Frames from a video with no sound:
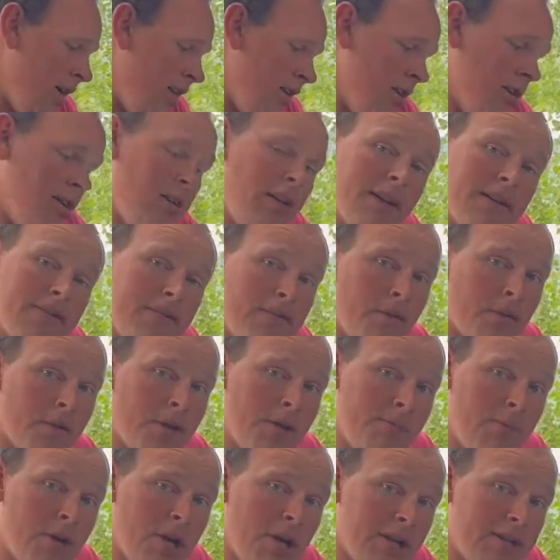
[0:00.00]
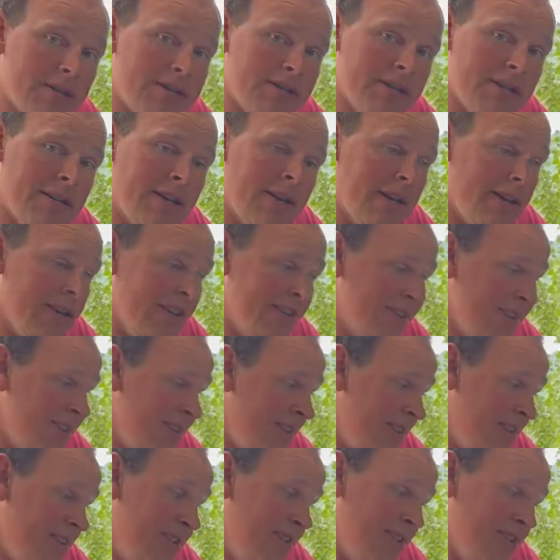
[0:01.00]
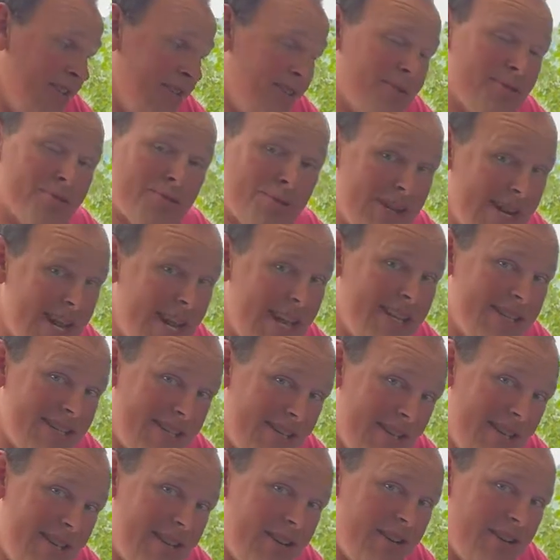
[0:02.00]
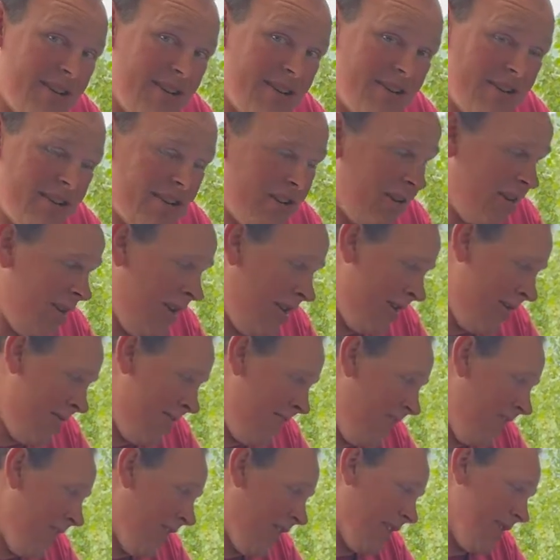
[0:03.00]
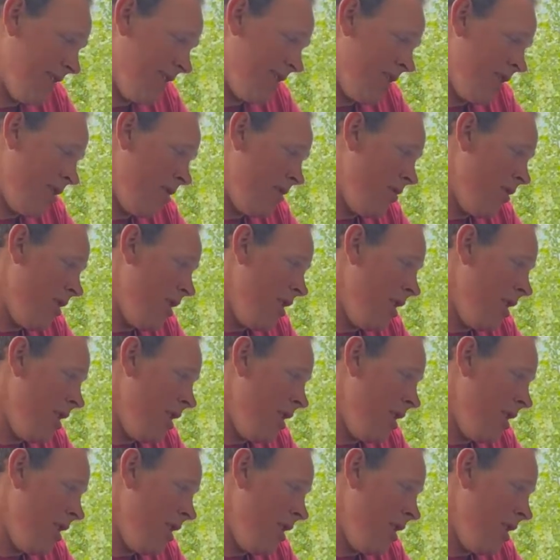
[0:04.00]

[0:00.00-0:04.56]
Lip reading: They're like 40 bucks, and like I said, they took 3 days to get here. So